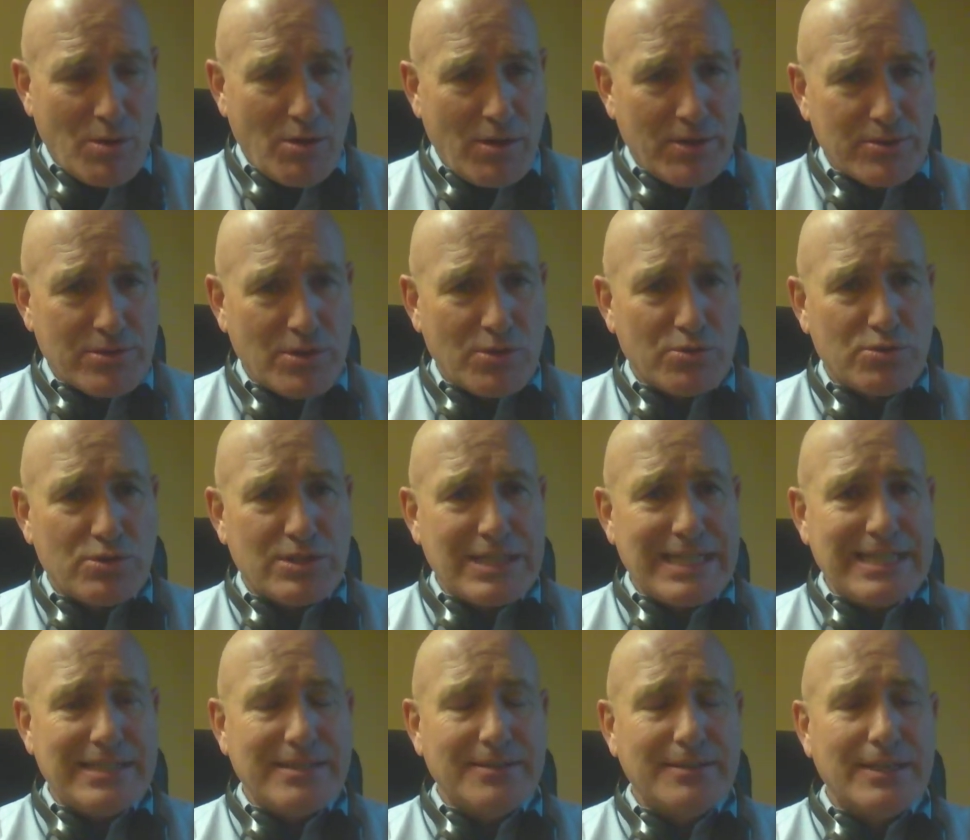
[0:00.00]
Also,
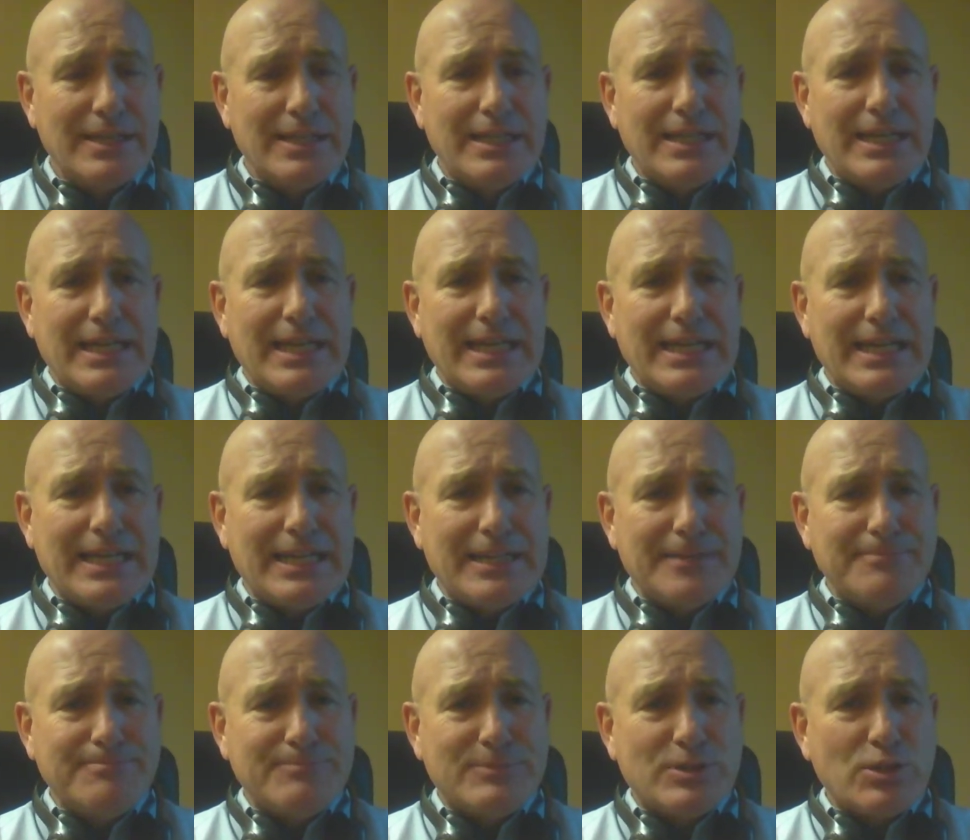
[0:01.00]
Seton
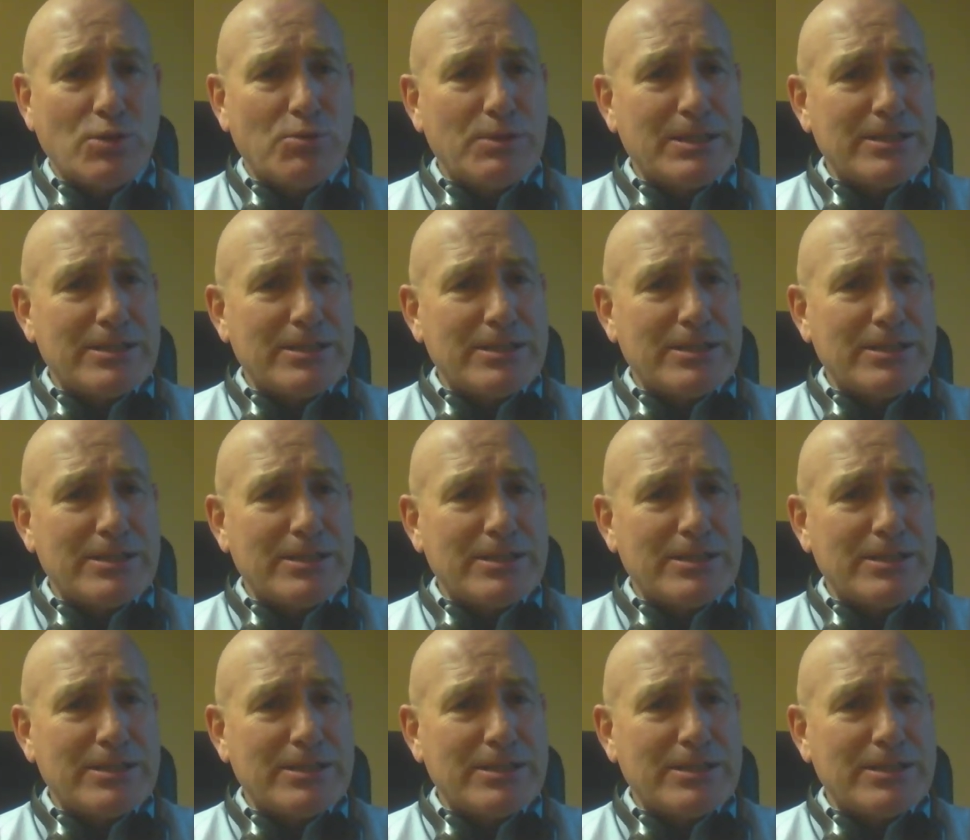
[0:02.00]
So